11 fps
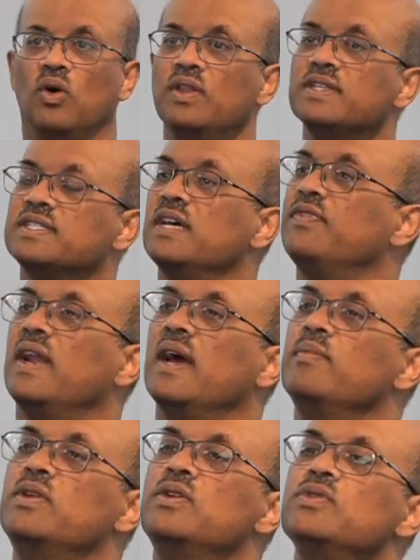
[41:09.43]
so all the stuff that
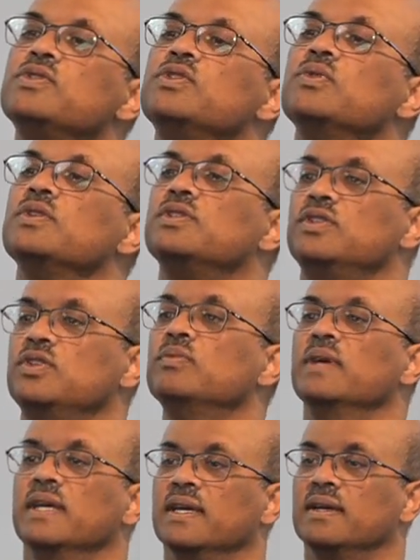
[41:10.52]
I'm used to
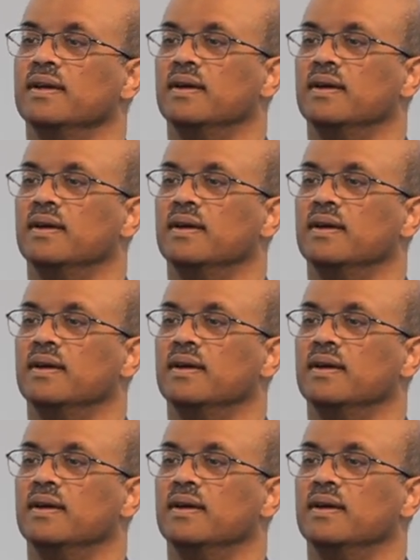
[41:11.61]
assuming,